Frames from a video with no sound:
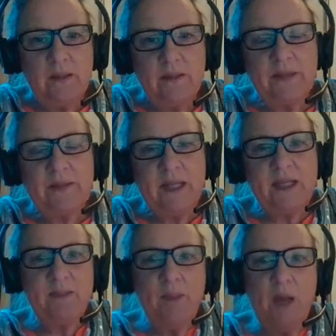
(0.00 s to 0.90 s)
that
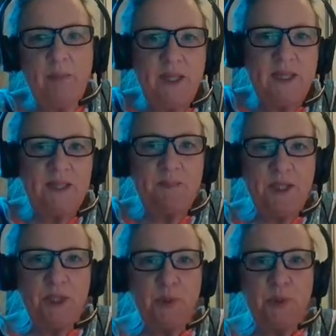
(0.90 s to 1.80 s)
these might be a
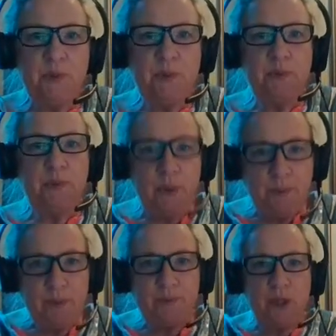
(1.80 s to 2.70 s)
special
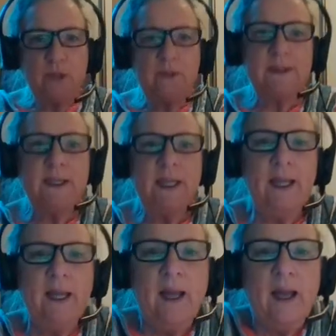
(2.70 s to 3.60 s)
group of dogs.
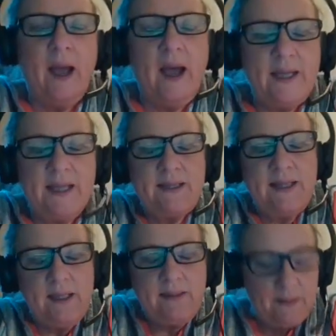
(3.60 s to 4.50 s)
I guess
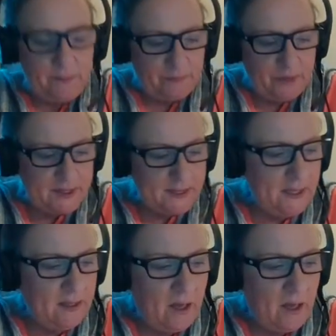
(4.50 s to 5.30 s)
the, the first thing